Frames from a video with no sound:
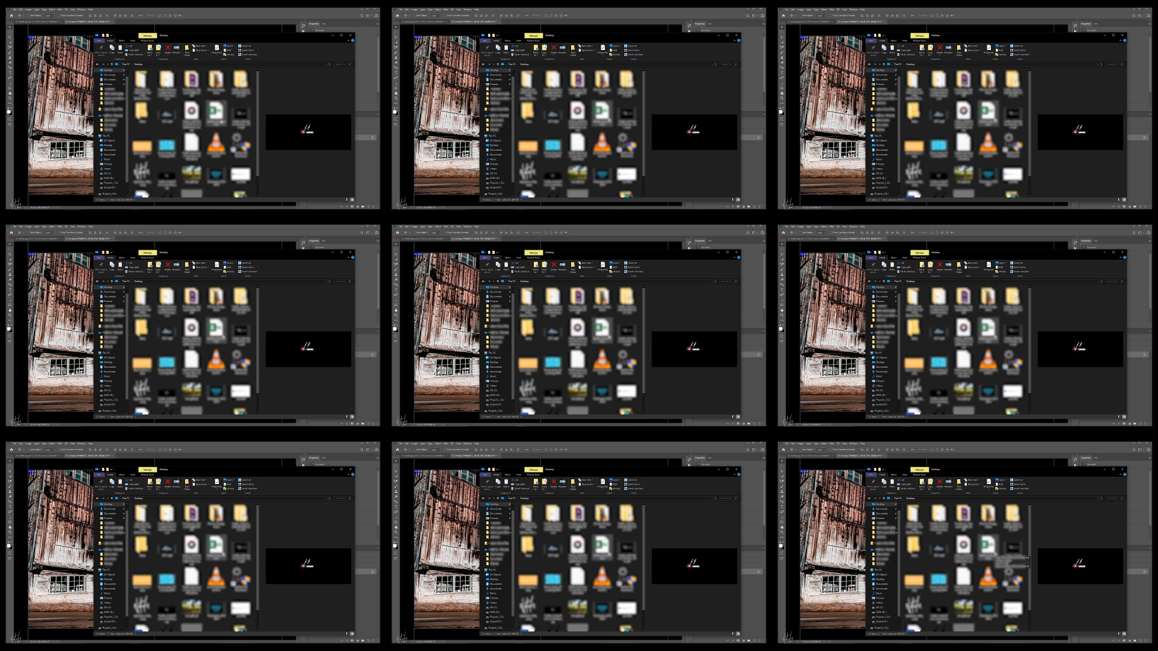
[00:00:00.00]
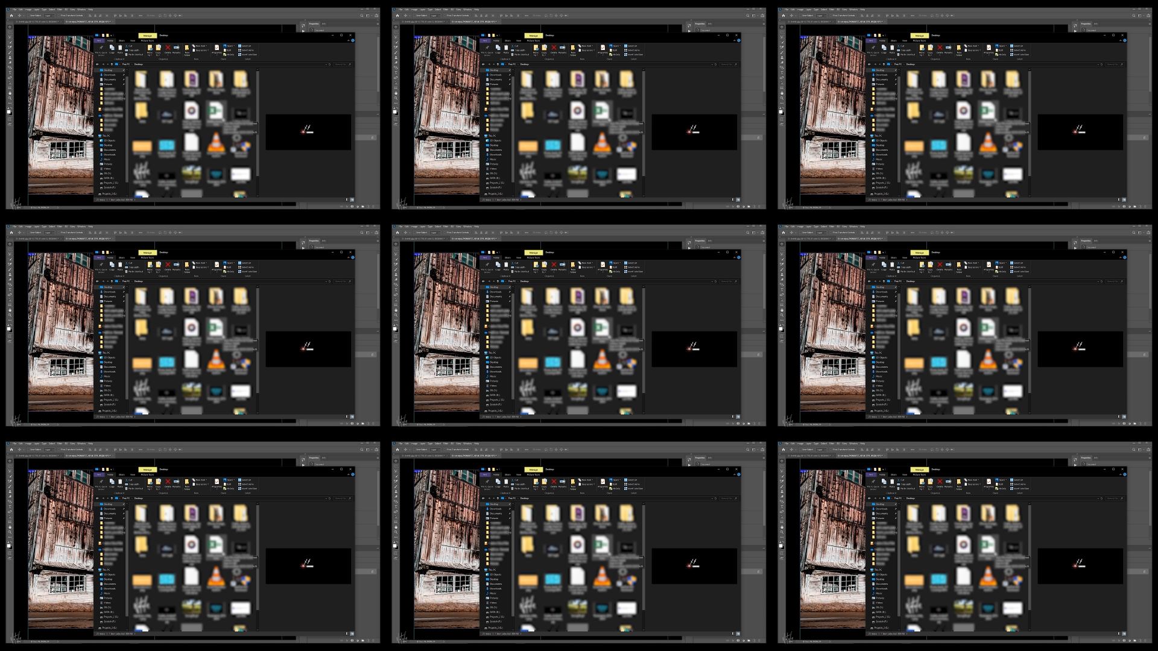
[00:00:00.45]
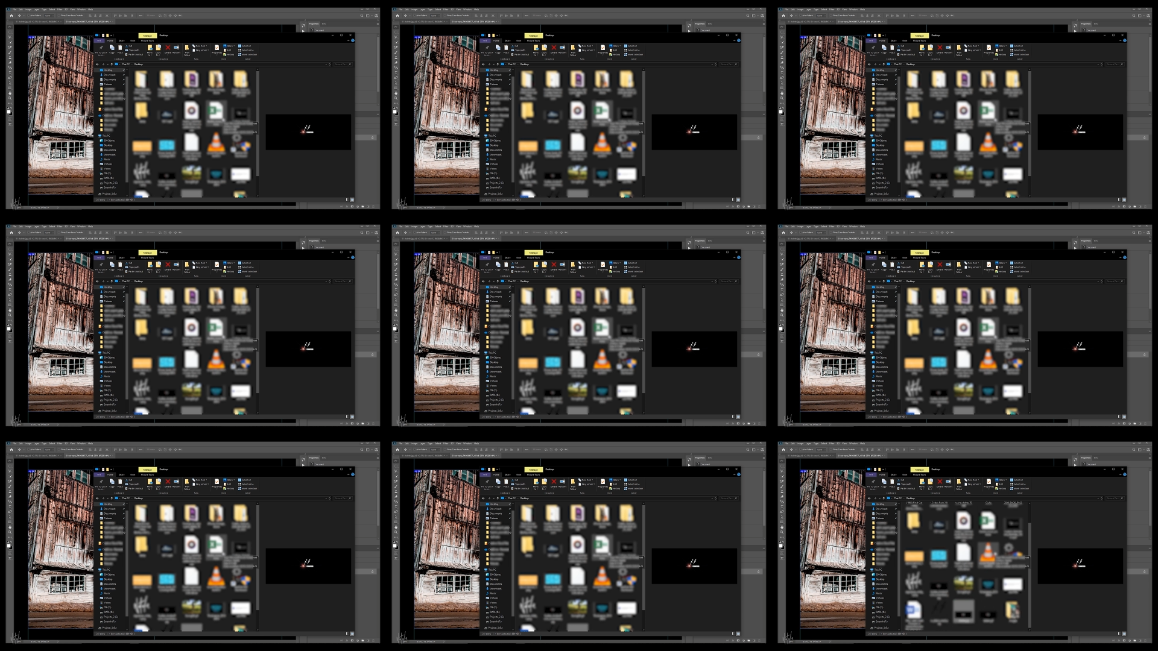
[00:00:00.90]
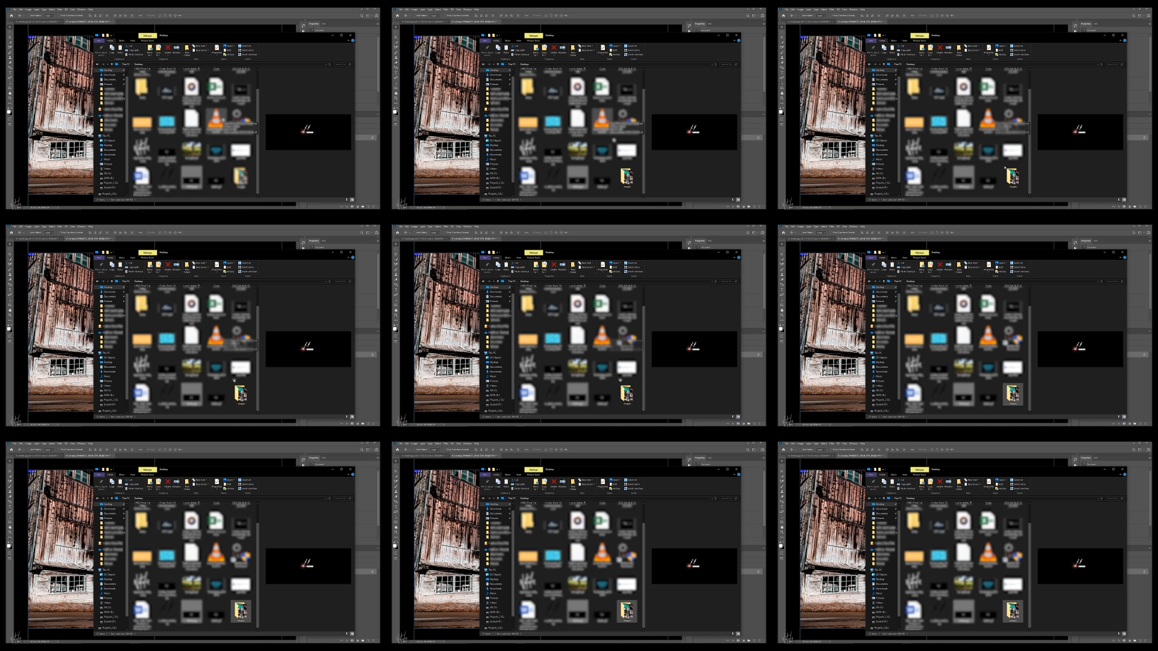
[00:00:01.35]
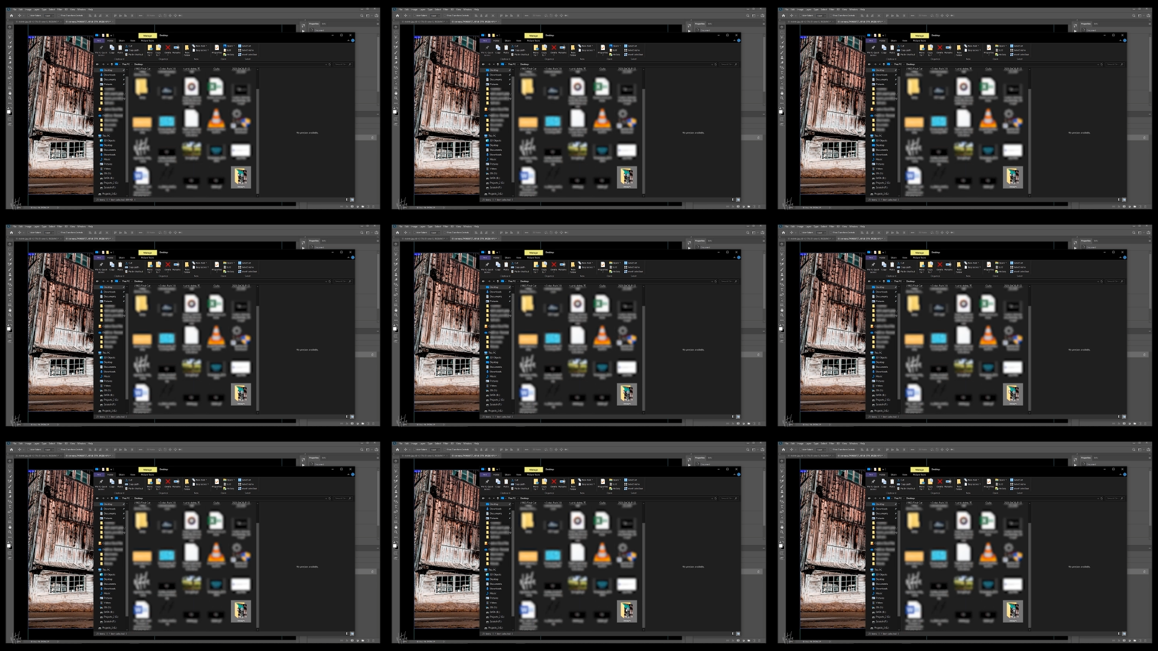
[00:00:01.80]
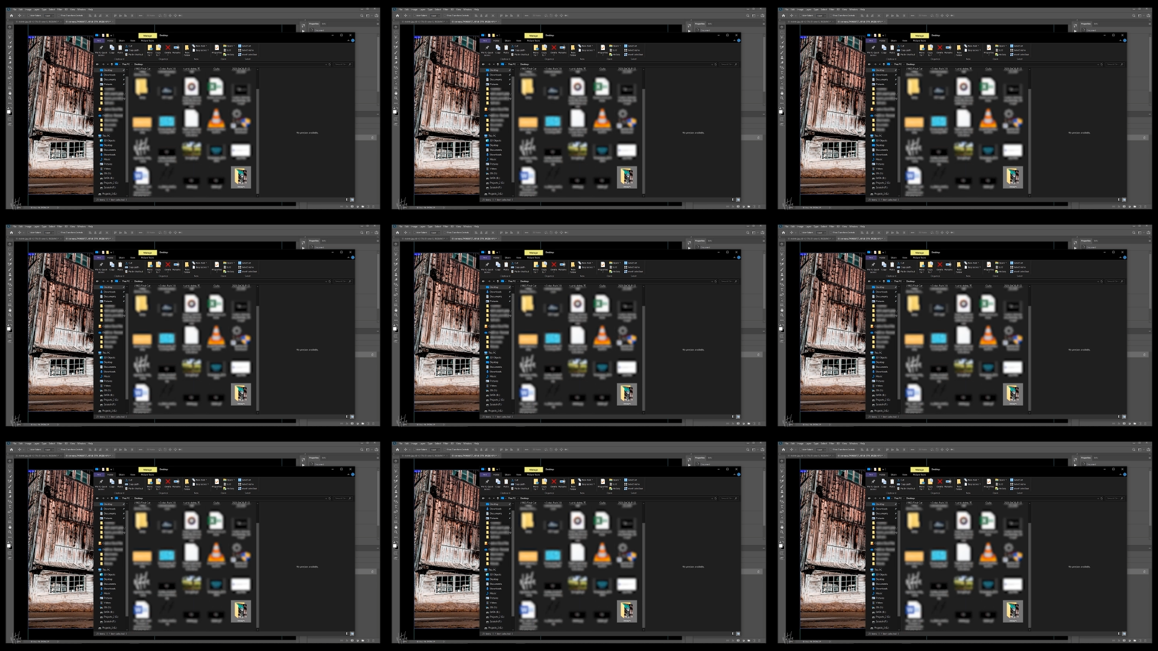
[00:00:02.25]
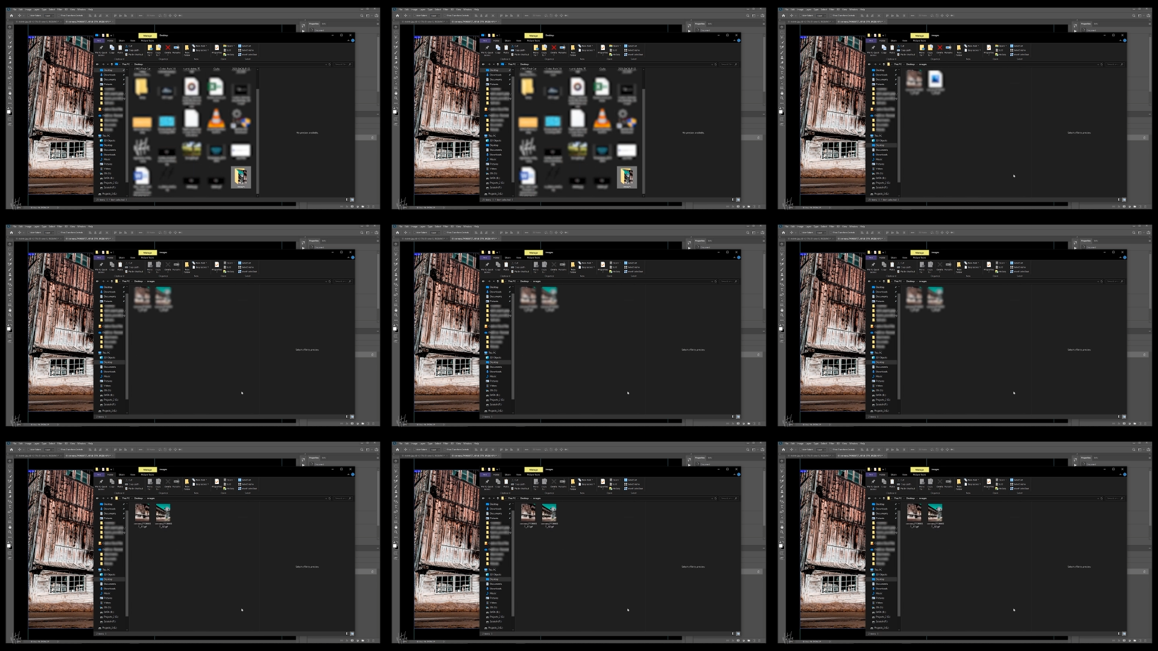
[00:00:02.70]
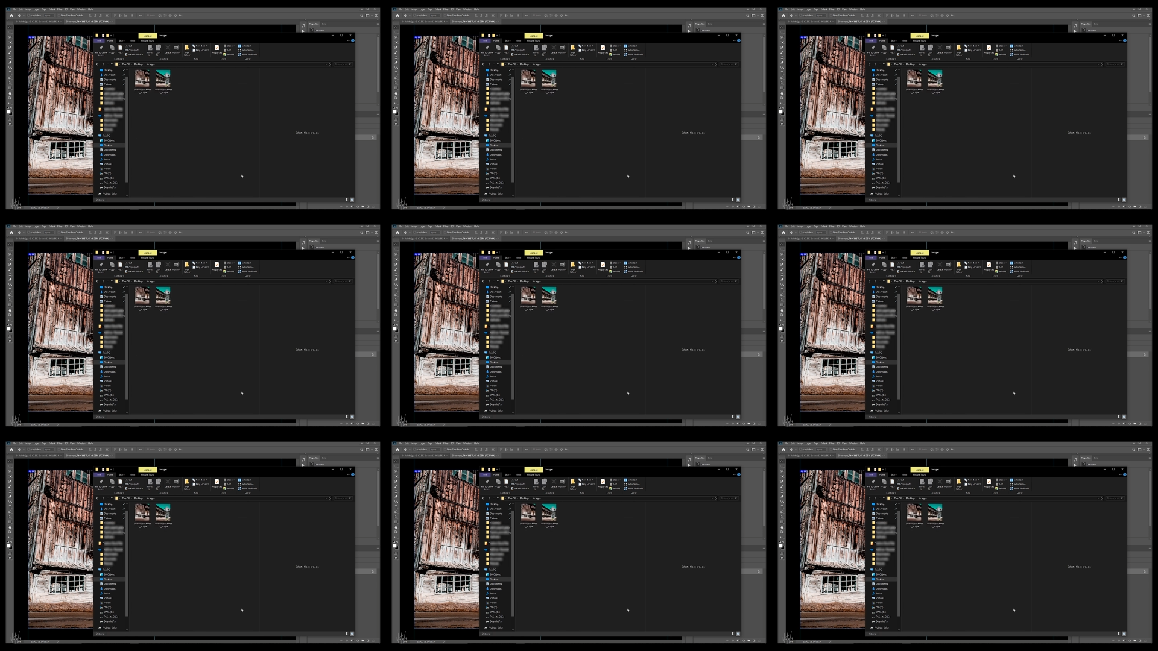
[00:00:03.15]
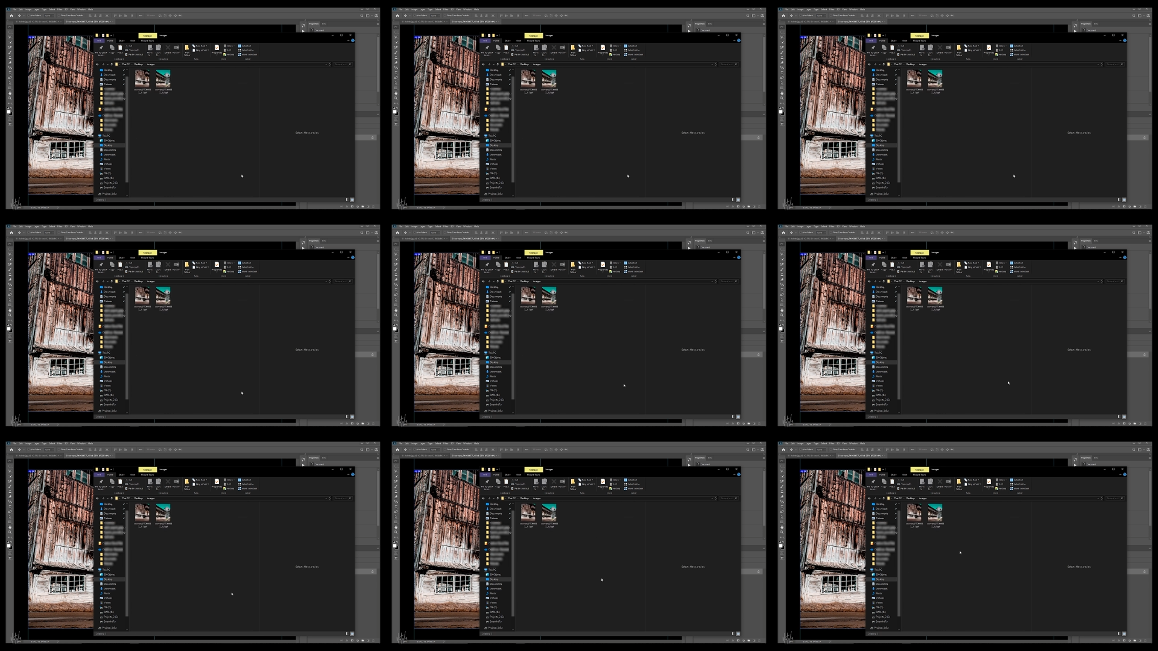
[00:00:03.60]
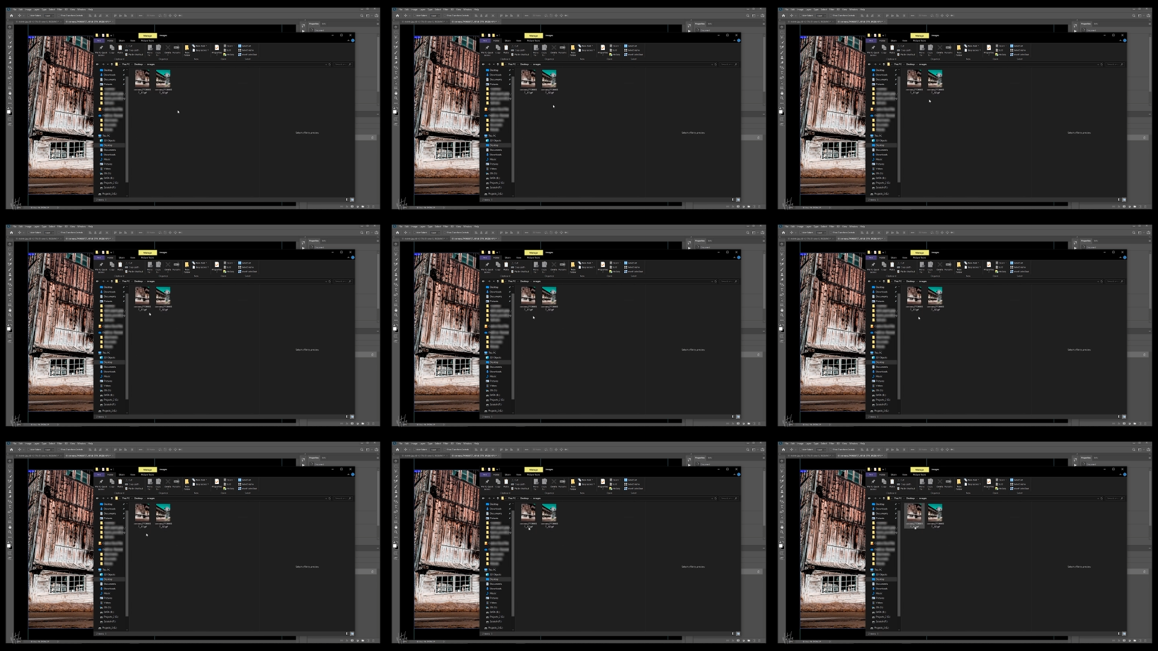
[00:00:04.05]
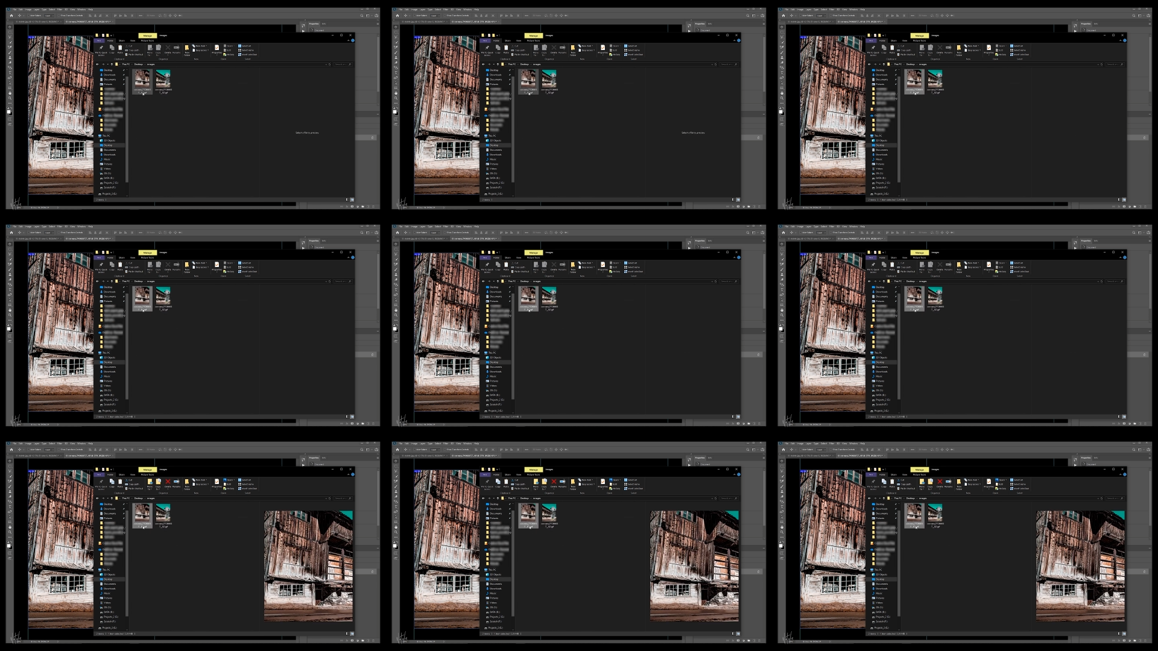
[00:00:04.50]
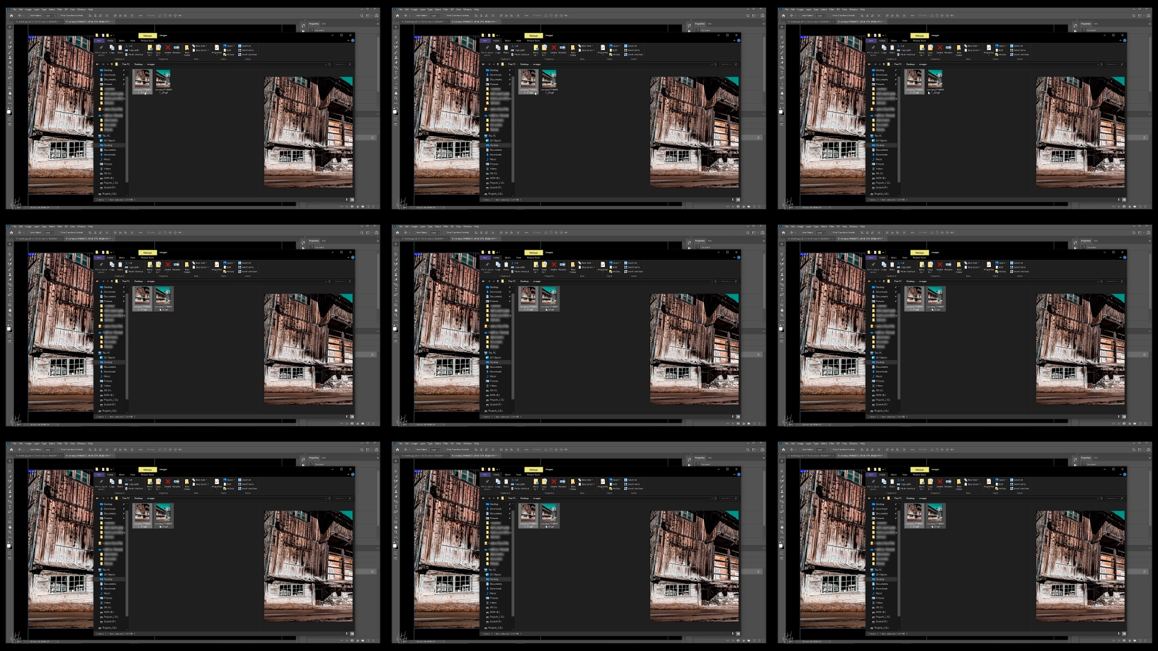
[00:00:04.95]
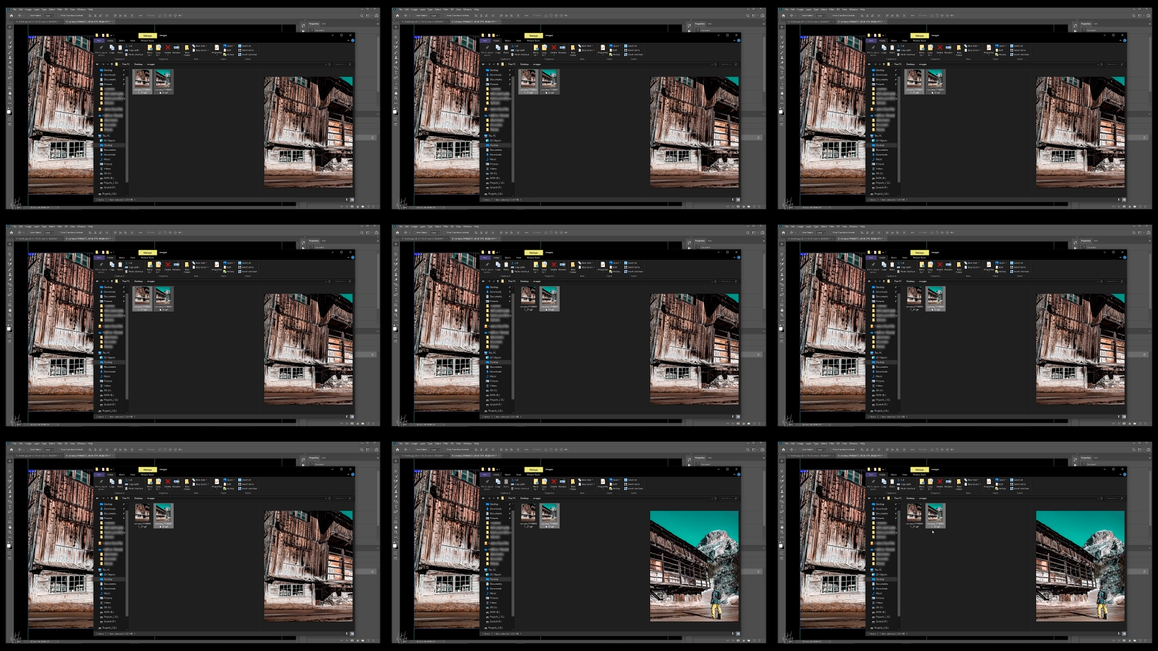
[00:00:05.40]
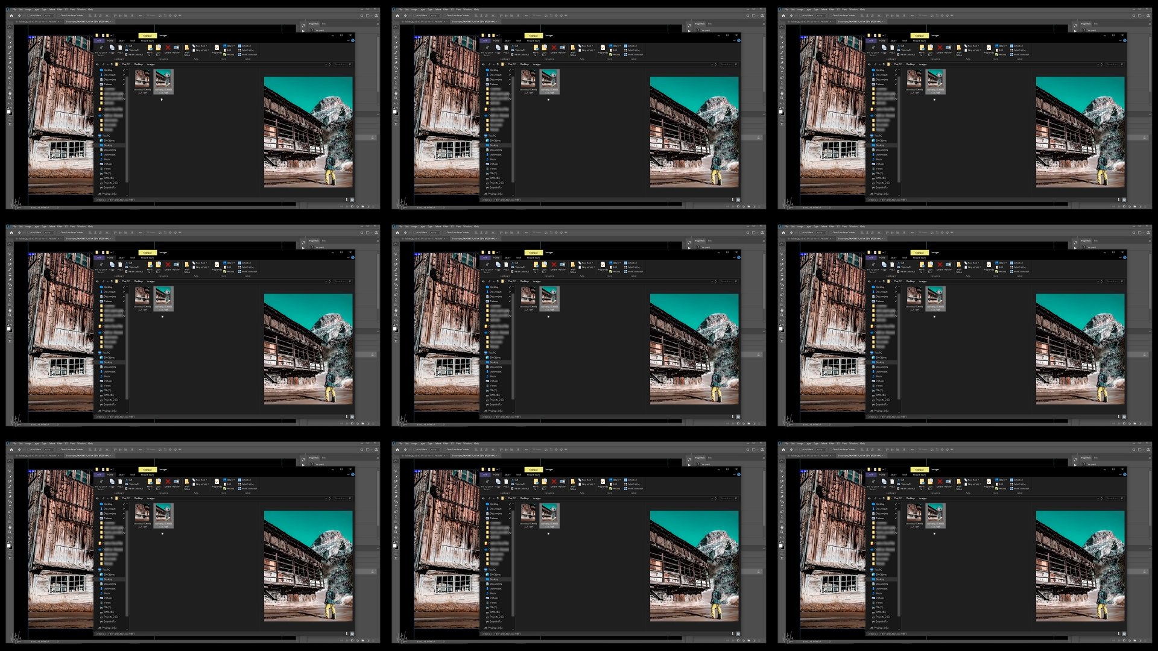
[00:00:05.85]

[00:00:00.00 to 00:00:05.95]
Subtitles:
No face is visible, so there are no lips to read.